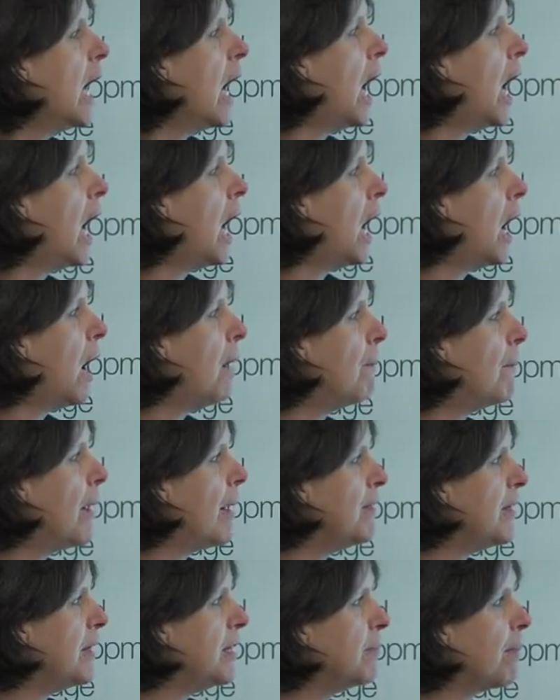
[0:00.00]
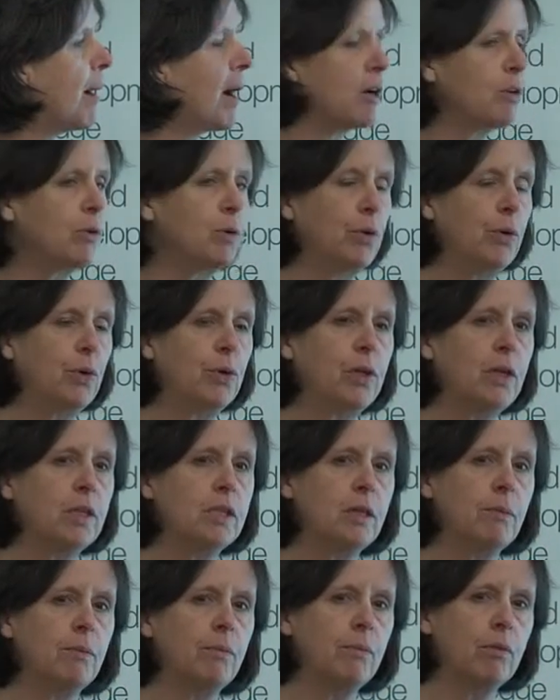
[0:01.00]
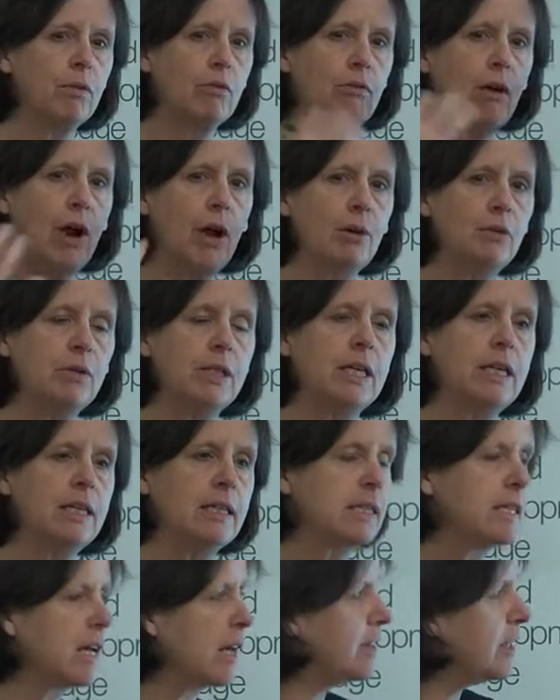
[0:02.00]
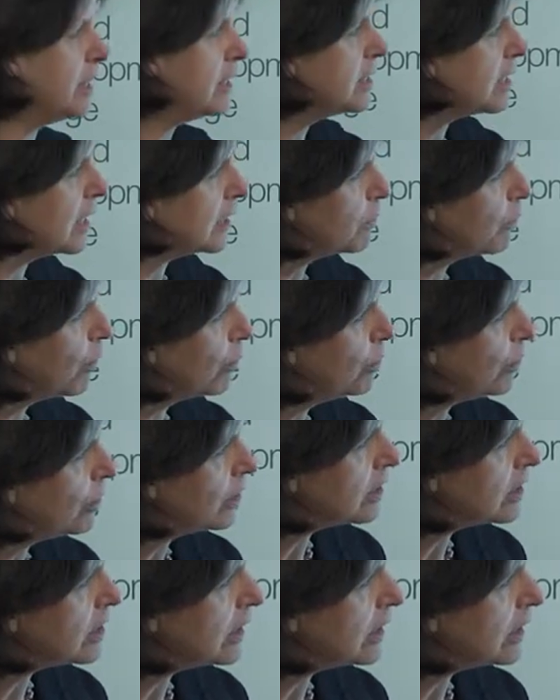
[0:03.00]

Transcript: And then the microorganism grows inside the insect. What you can